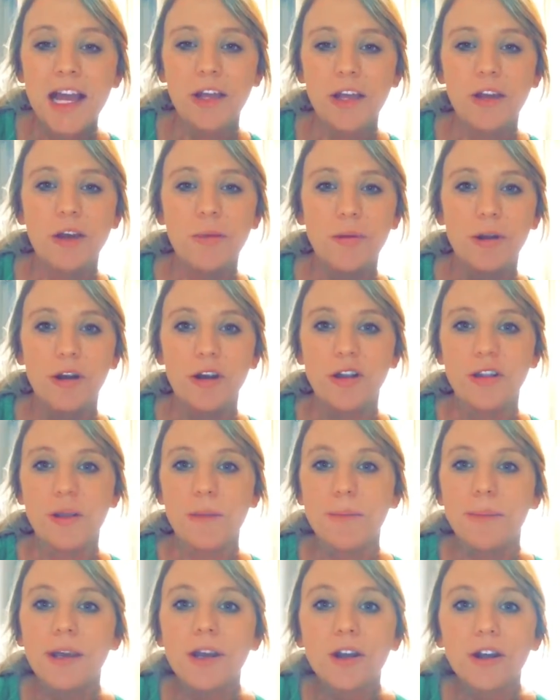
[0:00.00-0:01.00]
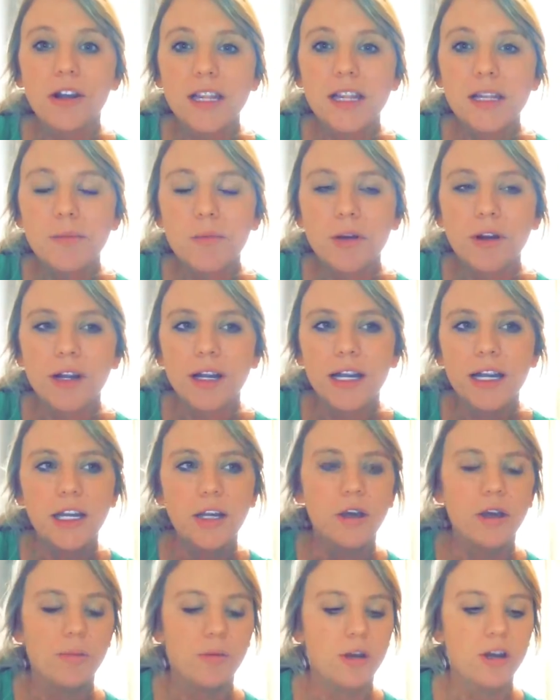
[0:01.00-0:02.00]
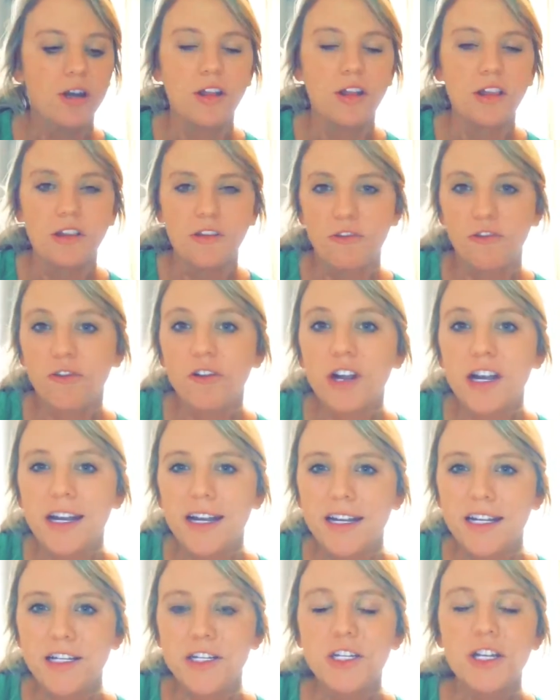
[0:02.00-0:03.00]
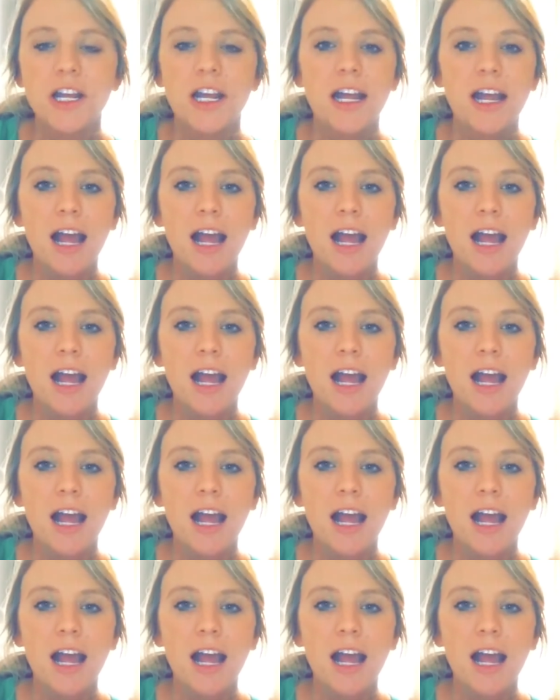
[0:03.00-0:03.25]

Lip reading: You can put it on the mirror in the morning. You can put it on the fridge.